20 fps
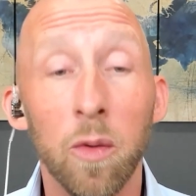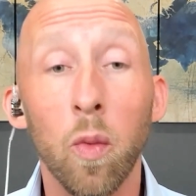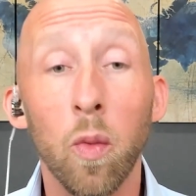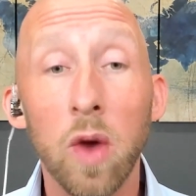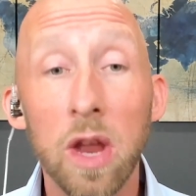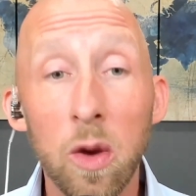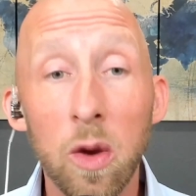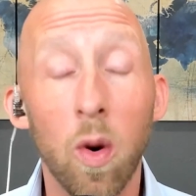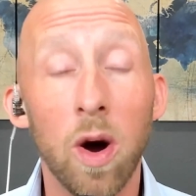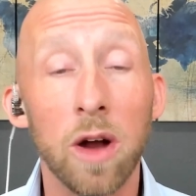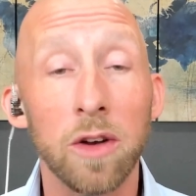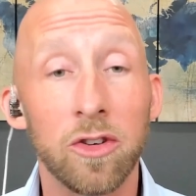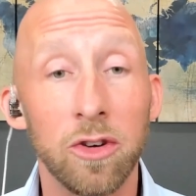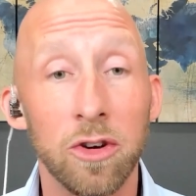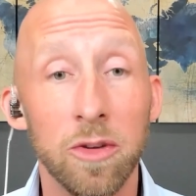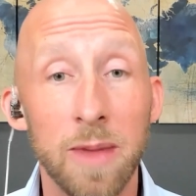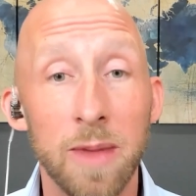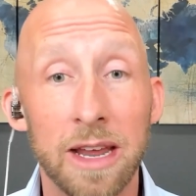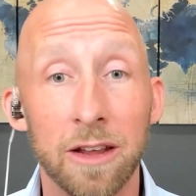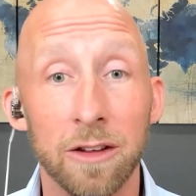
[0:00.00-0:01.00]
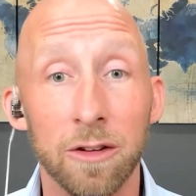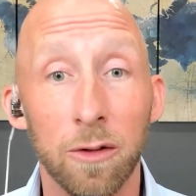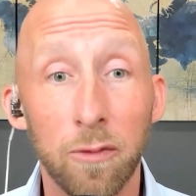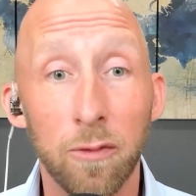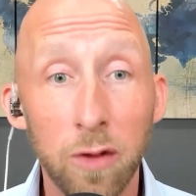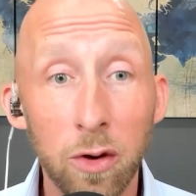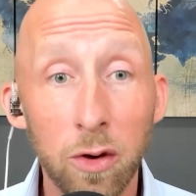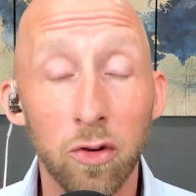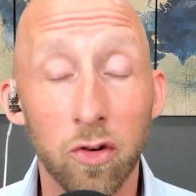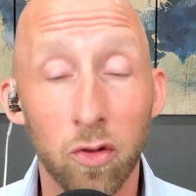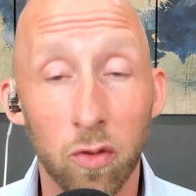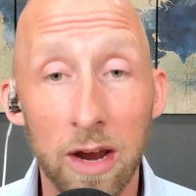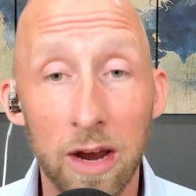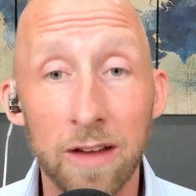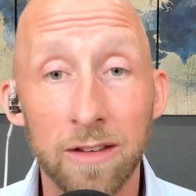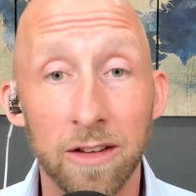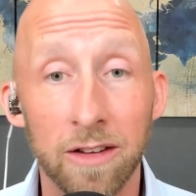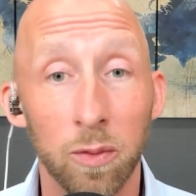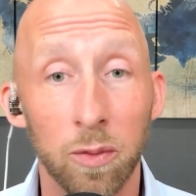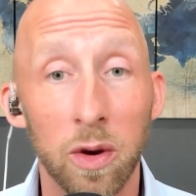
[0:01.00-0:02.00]
We want you to make as few
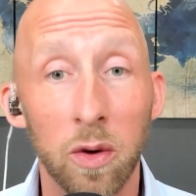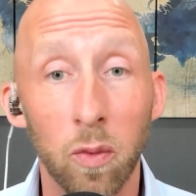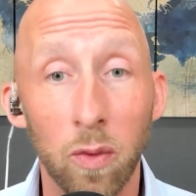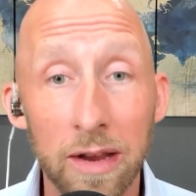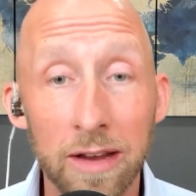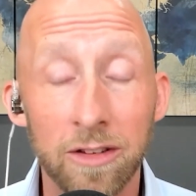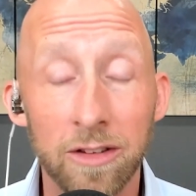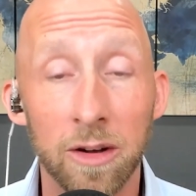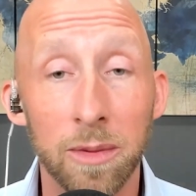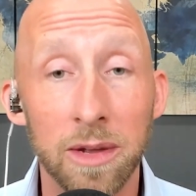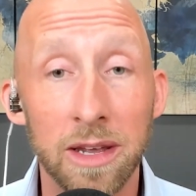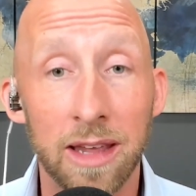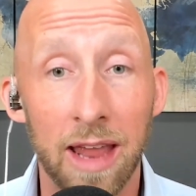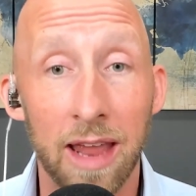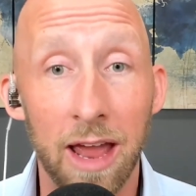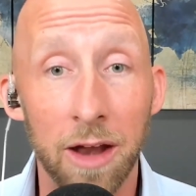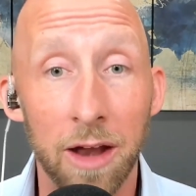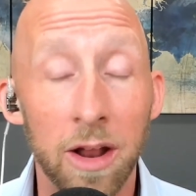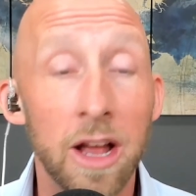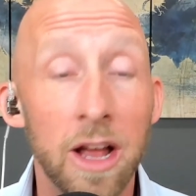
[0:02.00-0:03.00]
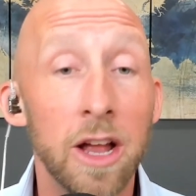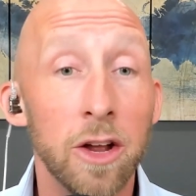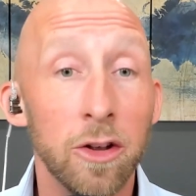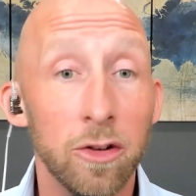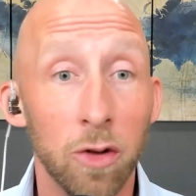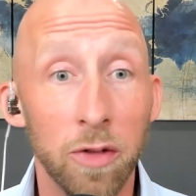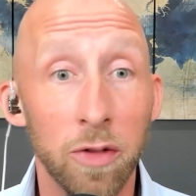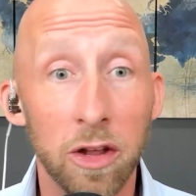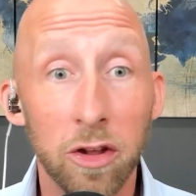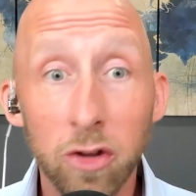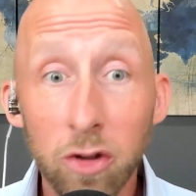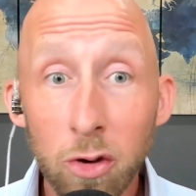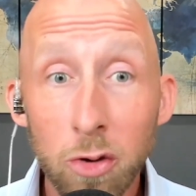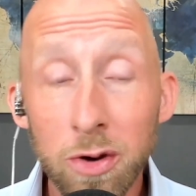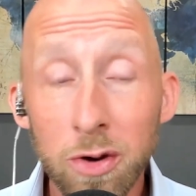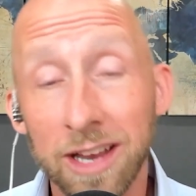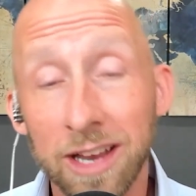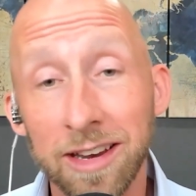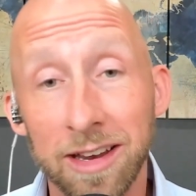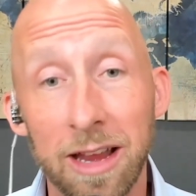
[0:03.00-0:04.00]
trades as we reasonably can so that you
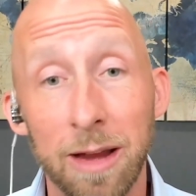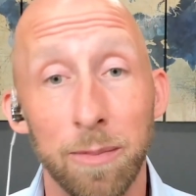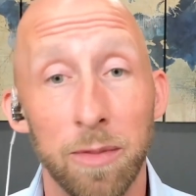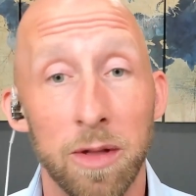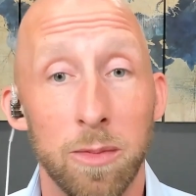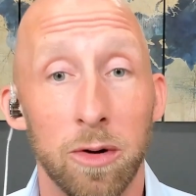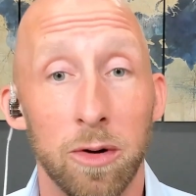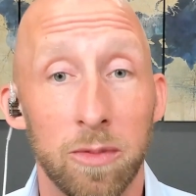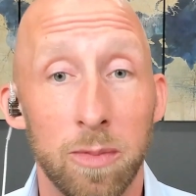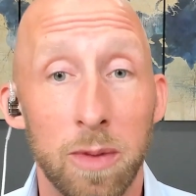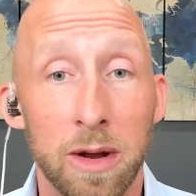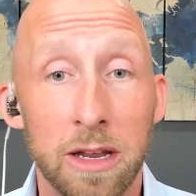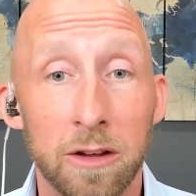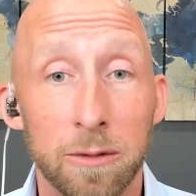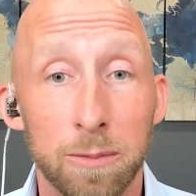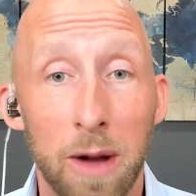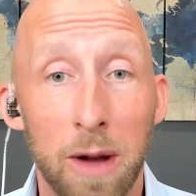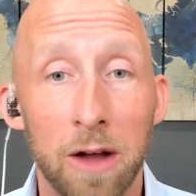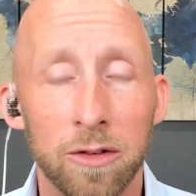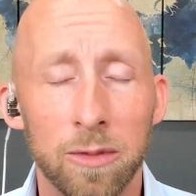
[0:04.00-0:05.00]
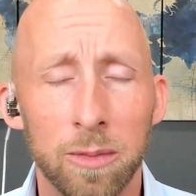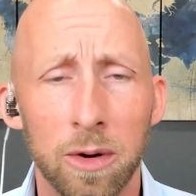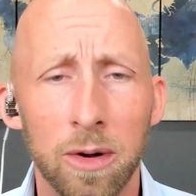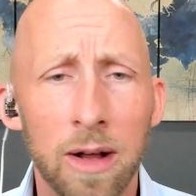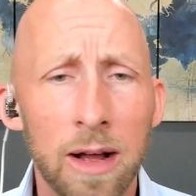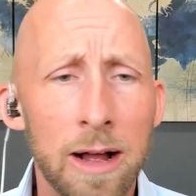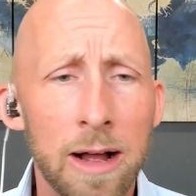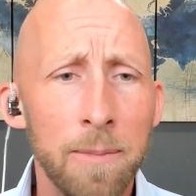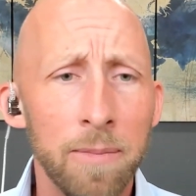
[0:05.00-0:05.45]
can keep the most money as possible.